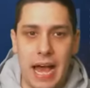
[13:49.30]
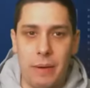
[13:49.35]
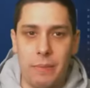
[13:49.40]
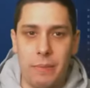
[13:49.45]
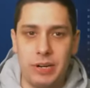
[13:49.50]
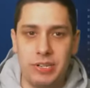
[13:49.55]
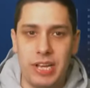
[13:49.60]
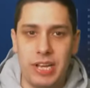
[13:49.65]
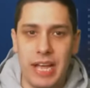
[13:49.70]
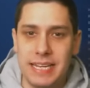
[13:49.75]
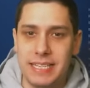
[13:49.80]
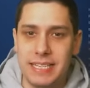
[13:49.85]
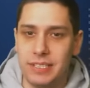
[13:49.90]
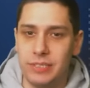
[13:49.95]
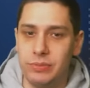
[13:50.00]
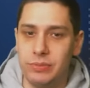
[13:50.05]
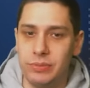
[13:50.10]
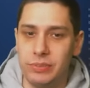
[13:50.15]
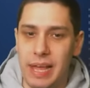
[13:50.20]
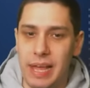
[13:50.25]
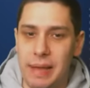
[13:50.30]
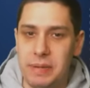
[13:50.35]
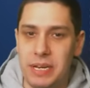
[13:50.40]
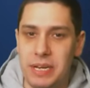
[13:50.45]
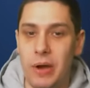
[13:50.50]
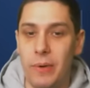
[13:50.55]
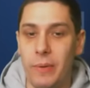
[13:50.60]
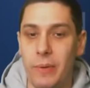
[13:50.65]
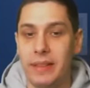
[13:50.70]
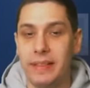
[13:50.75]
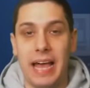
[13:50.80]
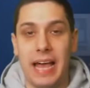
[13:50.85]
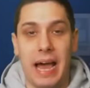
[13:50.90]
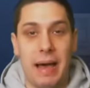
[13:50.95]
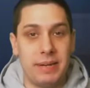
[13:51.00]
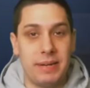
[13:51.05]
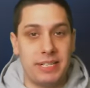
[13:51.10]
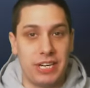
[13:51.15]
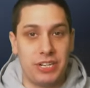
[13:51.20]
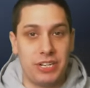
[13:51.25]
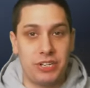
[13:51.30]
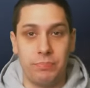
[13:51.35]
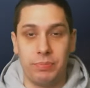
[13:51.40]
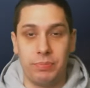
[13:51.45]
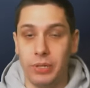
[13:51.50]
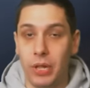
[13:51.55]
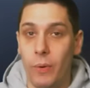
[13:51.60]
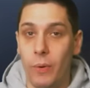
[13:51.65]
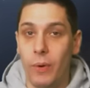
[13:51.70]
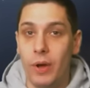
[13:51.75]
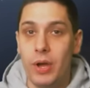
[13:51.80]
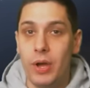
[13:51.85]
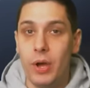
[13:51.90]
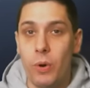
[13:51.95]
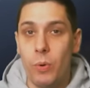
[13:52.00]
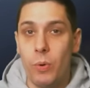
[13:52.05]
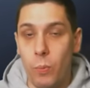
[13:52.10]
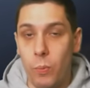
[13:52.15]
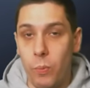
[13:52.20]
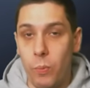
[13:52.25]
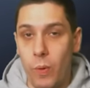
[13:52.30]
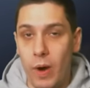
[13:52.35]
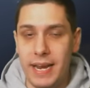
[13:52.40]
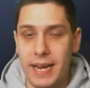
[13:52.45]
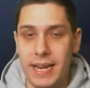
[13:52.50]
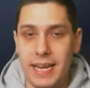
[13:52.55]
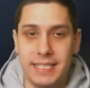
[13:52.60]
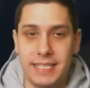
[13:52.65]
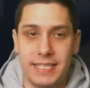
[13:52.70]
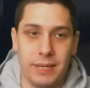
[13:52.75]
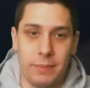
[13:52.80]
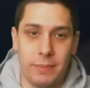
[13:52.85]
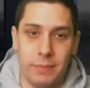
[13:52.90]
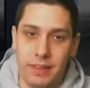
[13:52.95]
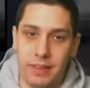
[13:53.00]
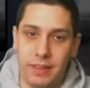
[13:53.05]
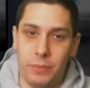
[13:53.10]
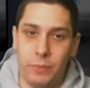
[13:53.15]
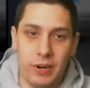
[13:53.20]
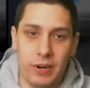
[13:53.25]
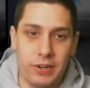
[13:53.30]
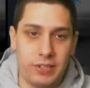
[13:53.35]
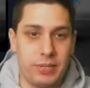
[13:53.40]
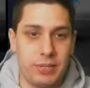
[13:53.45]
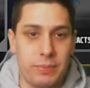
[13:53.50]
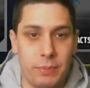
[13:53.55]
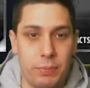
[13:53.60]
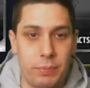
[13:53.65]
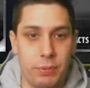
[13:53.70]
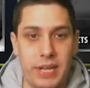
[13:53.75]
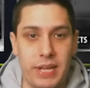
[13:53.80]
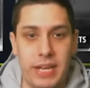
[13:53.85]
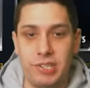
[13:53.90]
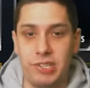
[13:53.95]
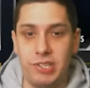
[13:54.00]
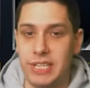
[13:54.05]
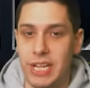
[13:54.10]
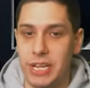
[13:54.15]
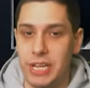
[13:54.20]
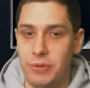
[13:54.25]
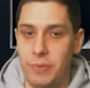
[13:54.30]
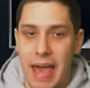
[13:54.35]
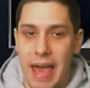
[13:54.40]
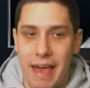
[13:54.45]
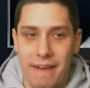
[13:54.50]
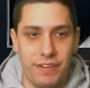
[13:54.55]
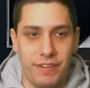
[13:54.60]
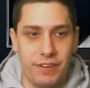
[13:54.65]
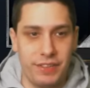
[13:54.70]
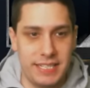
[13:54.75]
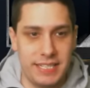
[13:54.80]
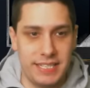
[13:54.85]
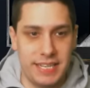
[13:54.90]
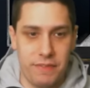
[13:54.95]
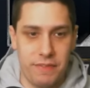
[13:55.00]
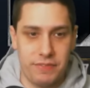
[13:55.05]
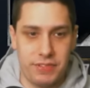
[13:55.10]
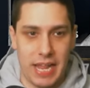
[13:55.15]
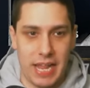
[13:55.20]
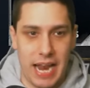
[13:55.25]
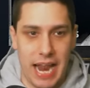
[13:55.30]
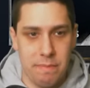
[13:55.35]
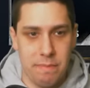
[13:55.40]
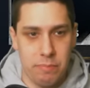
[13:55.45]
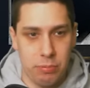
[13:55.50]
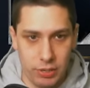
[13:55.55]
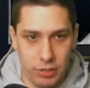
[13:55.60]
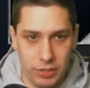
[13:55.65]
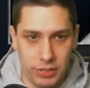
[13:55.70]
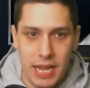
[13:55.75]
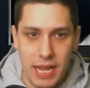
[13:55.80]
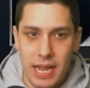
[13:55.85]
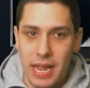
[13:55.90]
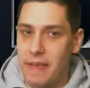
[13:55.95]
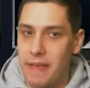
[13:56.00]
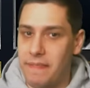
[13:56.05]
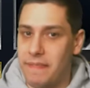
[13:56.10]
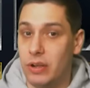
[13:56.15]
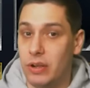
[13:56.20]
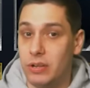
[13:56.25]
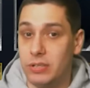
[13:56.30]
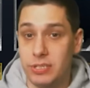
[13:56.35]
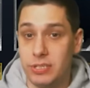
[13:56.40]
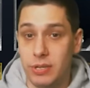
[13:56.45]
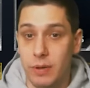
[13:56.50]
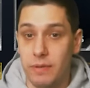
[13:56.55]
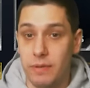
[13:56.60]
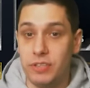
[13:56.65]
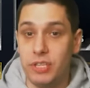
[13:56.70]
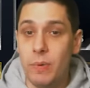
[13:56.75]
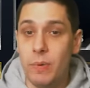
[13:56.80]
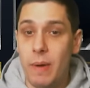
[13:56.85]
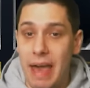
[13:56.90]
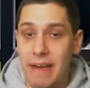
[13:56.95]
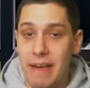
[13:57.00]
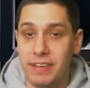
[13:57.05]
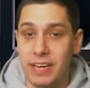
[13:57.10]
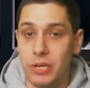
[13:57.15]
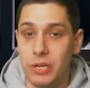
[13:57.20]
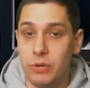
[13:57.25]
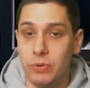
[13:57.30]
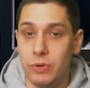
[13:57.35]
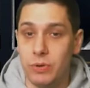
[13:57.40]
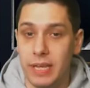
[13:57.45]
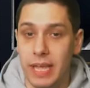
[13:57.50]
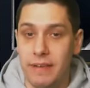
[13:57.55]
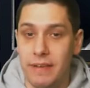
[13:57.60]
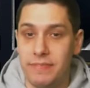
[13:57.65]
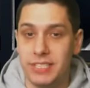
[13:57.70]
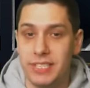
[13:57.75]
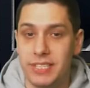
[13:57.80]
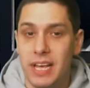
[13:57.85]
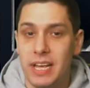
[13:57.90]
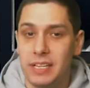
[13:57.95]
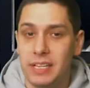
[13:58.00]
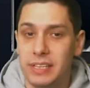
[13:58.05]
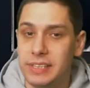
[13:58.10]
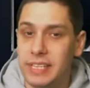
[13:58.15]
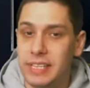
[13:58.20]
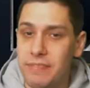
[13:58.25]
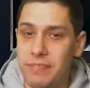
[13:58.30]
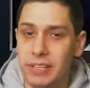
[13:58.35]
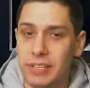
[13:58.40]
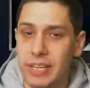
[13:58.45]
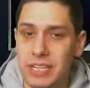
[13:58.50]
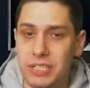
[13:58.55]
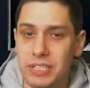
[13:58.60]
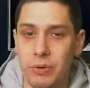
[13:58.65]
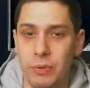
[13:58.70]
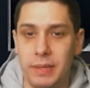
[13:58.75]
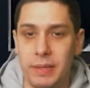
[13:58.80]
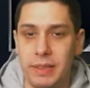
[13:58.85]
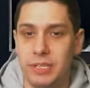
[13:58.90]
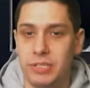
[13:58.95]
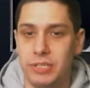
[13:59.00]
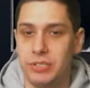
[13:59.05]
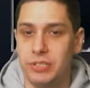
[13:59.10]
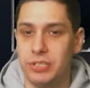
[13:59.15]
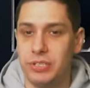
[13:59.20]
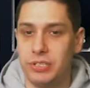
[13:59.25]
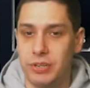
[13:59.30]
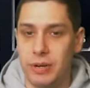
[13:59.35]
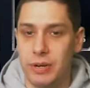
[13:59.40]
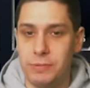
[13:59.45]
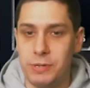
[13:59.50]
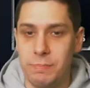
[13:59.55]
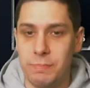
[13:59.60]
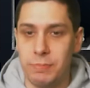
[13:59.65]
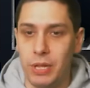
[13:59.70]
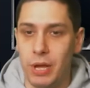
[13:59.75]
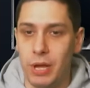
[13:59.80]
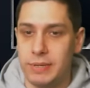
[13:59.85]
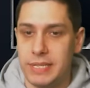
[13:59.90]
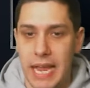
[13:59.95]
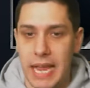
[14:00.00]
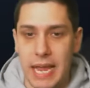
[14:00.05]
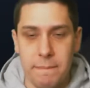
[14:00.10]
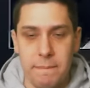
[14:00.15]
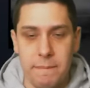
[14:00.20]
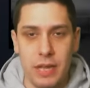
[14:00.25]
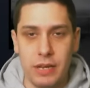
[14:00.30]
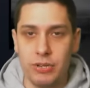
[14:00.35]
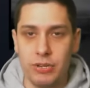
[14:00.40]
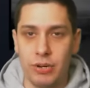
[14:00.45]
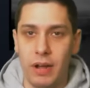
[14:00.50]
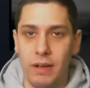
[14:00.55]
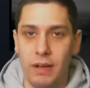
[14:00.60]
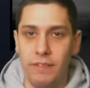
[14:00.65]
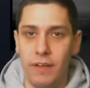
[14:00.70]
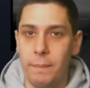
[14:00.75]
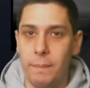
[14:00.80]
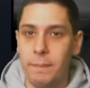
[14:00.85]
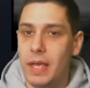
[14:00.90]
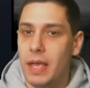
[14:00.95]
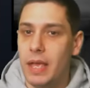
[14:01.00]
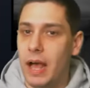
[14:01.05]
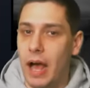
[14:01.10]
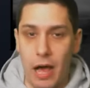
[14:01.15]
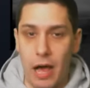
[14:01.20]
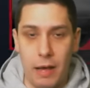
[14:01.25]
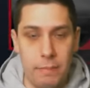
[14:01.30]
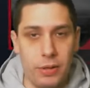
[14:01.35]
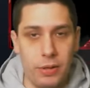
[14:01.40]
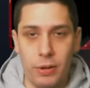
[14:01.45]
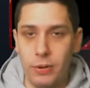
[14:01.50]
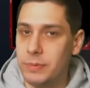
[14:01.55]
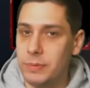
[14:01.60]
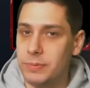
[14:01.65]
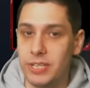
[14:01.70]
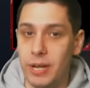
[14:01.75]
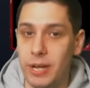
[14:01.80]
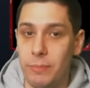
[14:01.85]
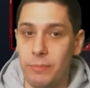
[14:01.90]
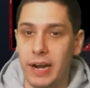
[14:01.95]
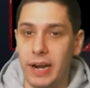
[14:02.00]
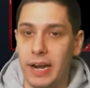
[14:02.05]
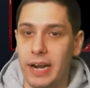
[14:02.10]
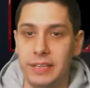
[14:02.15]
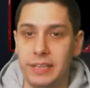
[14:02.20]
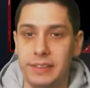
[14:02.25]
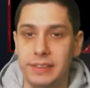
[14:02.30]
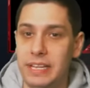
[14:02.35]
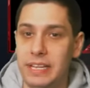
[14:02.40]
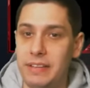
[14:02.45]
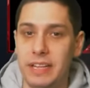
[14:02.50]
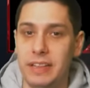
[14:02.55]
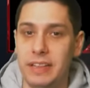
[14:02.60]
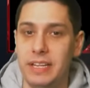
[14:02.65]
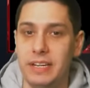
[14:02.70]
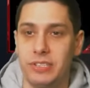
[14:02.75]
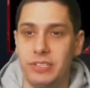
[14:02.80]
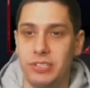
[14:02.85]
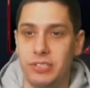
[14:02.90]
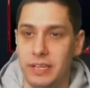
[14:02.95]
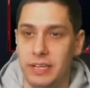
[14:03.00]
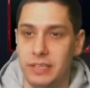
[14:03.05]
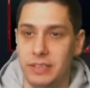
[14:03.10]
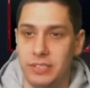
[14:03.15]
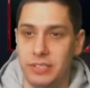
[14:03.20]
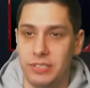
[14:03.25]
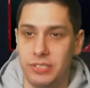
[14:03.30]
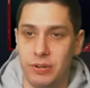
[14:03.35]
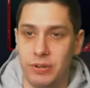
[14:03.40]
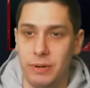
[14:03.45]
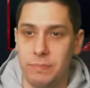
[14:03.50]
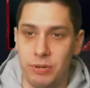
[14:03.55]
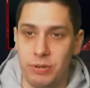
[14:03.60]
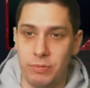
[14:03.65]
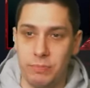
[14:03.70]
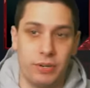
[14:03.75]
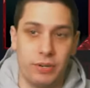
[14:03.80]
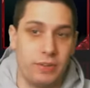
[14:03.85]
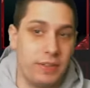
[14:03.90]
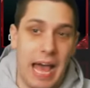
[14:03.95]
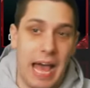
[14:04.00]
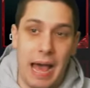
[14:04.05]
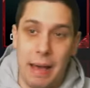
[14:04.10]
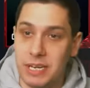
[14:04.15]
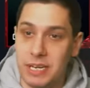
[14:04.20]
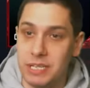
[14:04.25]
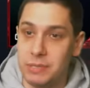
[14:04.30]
want you guys to let me know in the comment section below what is some of the what are some of the predictions that you have for these gifts that I pulled, and then also if you have any cool gifts, leave a link to them in the description below. Take a picture of them, upload them somewhere, and leave it in the in the description or the comments